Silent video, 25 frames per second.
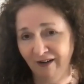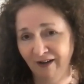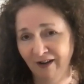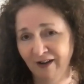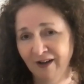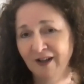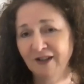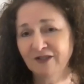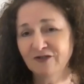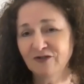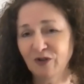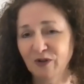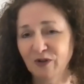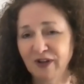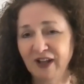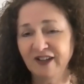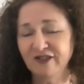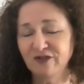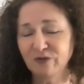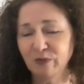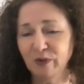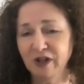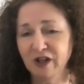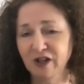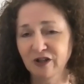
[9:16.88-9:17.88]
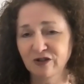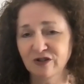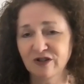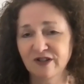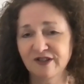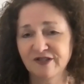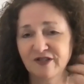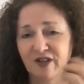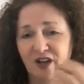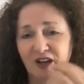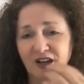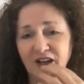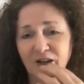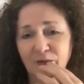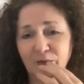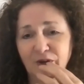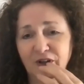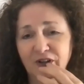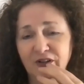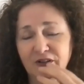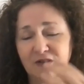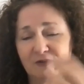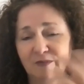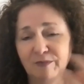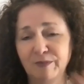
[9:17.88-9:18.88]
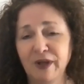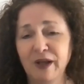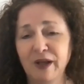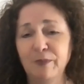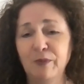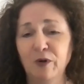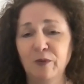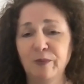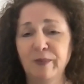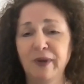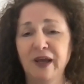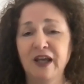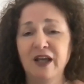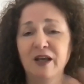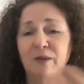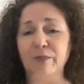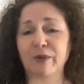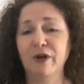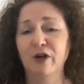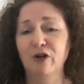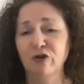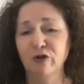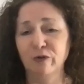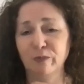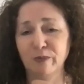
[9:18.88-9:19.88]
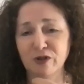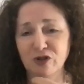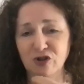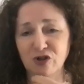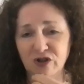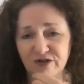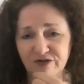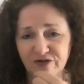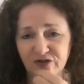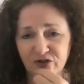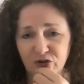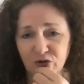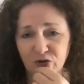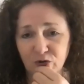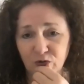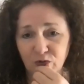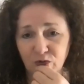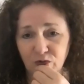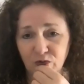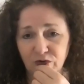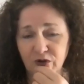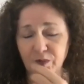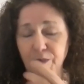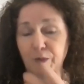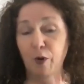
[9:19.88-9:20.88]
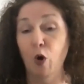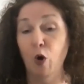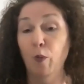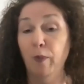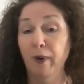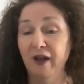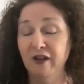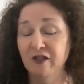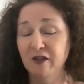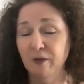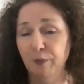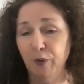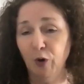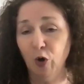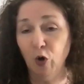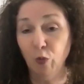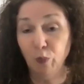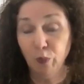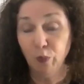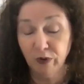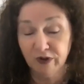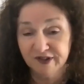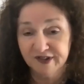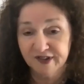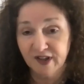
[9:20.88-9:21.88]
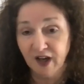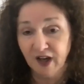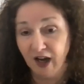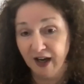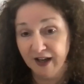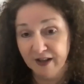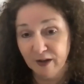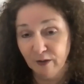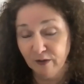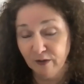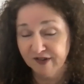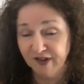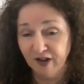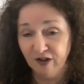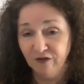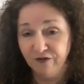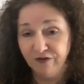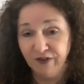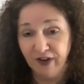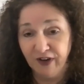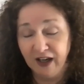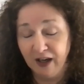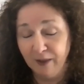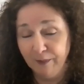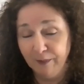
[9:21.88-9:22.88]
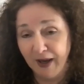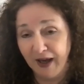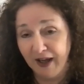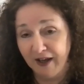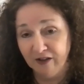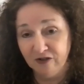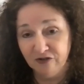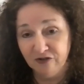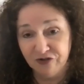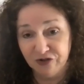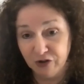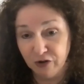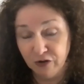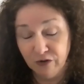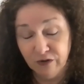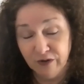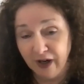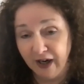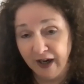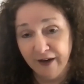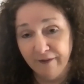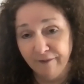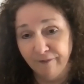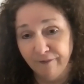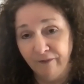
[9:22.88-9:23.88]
So that's what you're just talking about, people making pilgrimages to the Pope. And the Pope was the guy that was out fighting battles too, right?